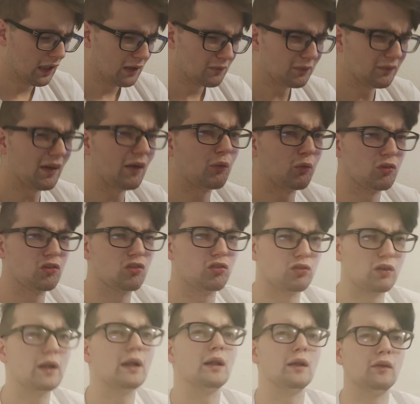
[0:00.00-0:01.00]
But that was
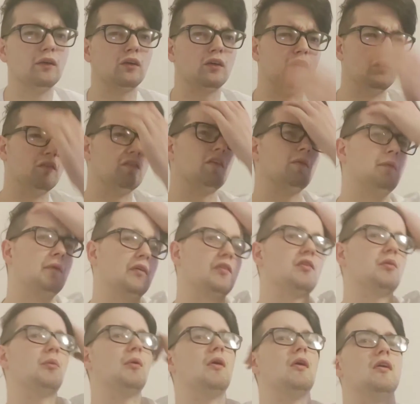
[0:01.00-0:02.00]
really uncomfortable to
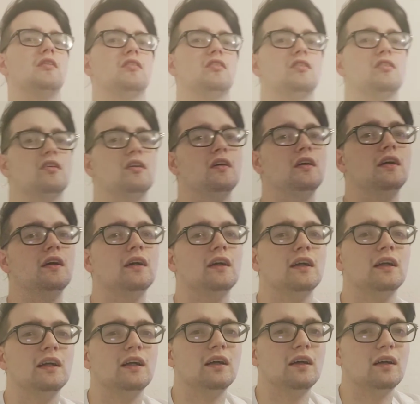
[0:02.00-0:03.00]
watch.
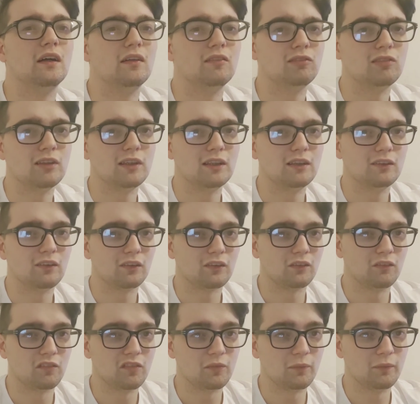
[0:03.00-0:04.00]
Really
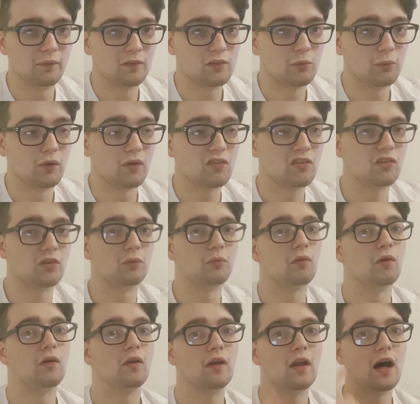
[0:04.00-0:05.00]
uncomfortable to watch
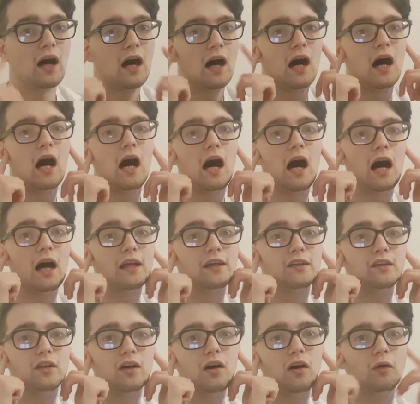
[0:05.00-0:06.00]
someone I
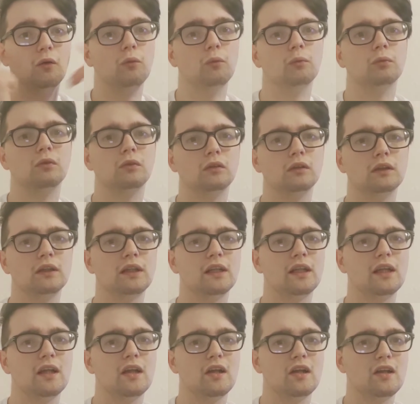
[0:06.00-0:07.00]
know
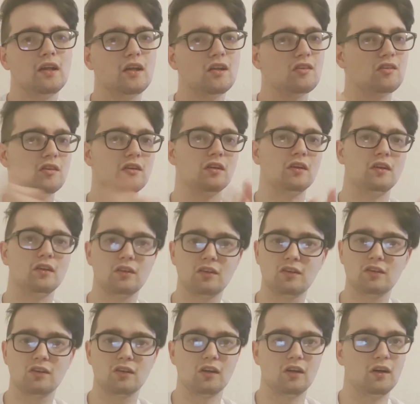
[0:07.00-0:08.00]

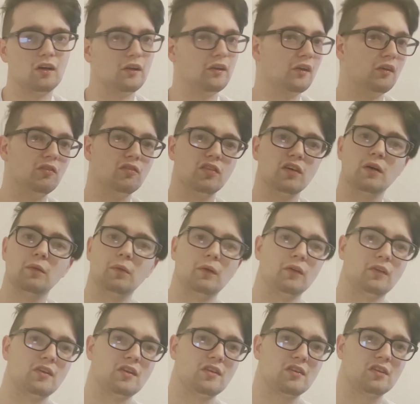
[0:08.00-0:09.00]
isn't non-verbal
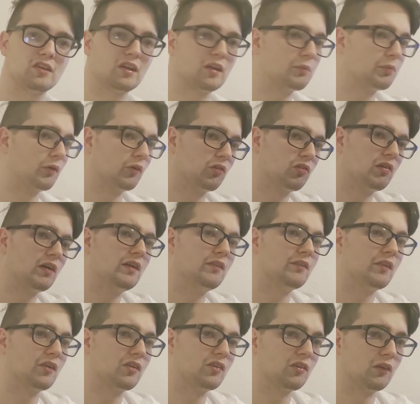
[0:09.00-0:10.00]
autistic portraying
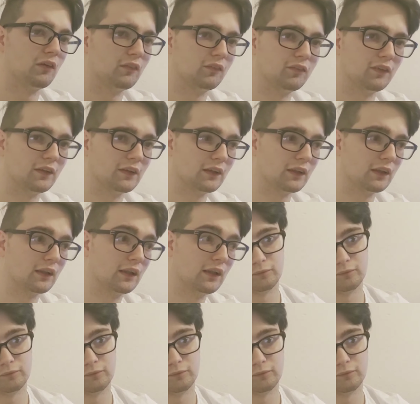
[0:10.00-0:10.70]
this sort of thing.